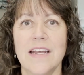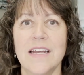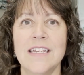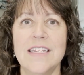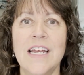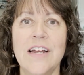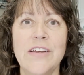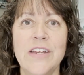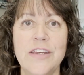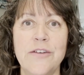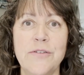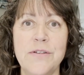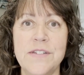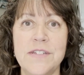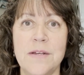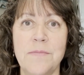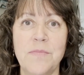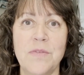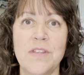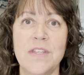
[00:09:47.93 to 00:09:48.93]
Now here's
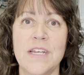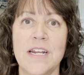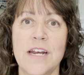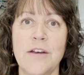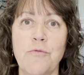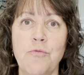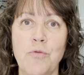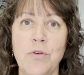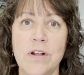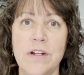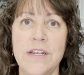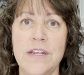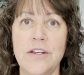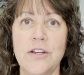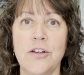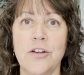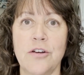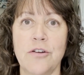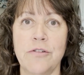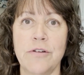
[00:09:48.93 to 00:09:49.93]
something that I really
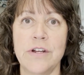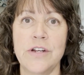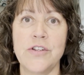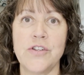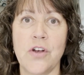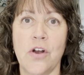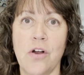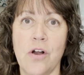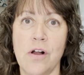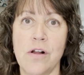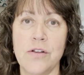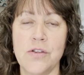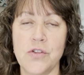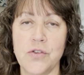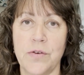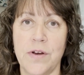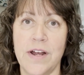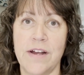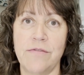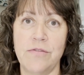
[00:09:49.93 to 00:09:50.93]
encourage all
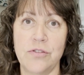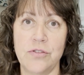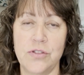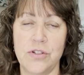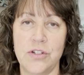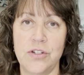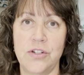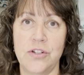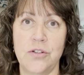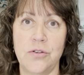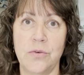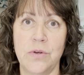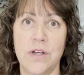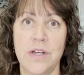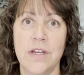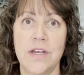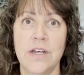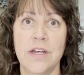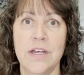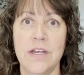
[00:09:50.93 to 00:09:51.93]
travelers to do.
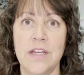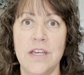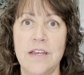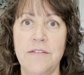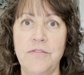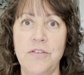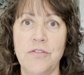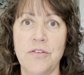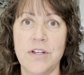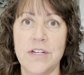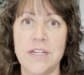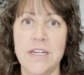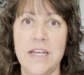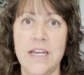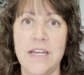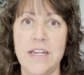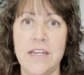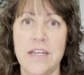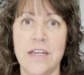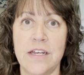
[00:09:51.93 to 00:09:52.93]
If you're
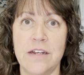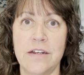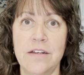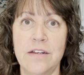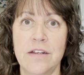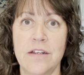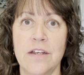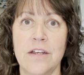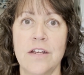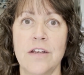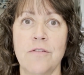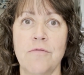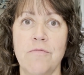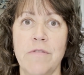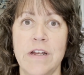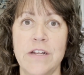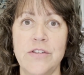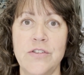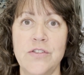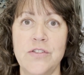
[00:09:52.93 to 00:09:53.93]
Canadian,
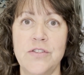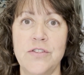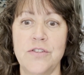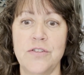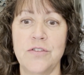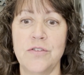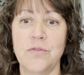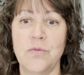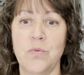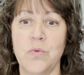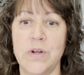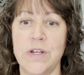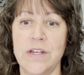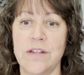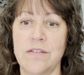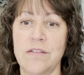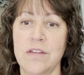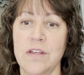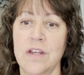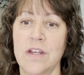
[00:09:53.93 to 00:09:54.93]
register
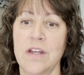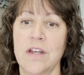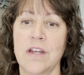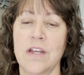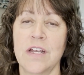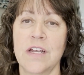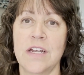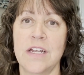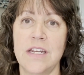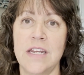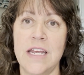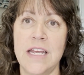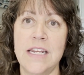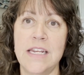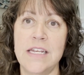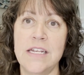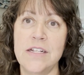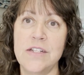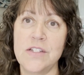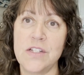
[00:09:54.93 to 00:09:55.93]
with
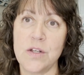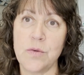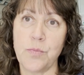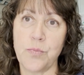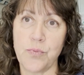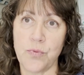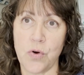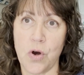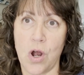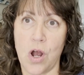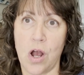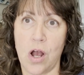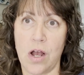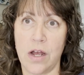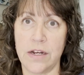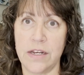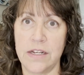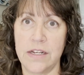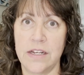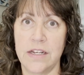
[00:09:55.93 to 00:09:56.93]
Canadians
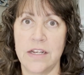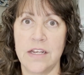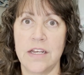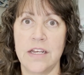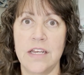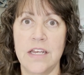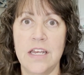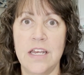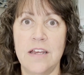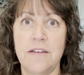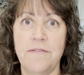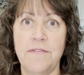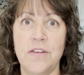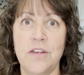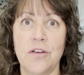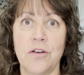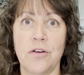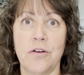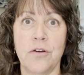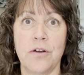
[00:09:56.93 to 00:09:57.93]
Abroad. If
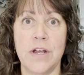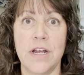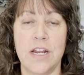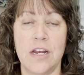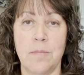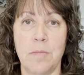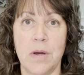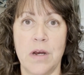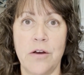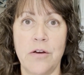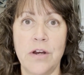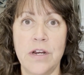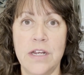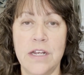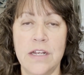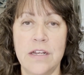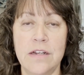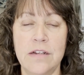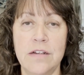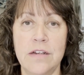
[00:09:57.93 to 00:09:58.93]
you're an
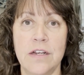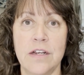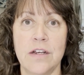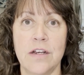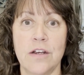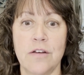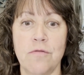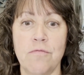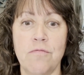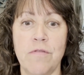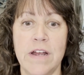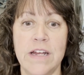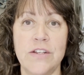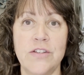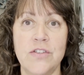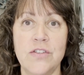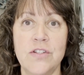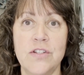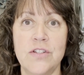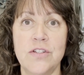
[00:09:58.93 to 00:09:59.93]
American,
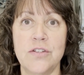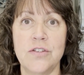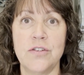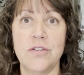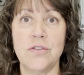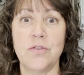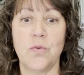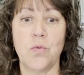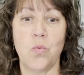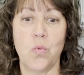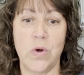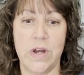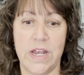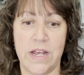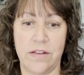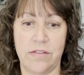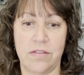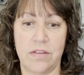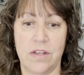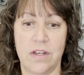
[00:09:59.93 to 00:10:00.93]
register
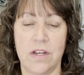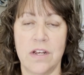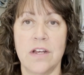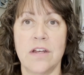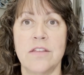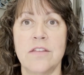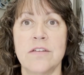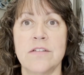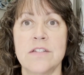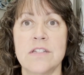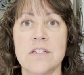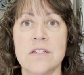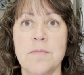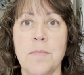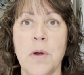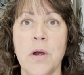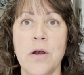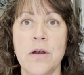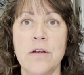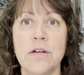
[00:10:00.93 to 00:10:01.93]
with the
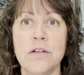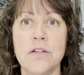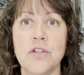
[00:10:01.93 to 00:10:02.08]
Smart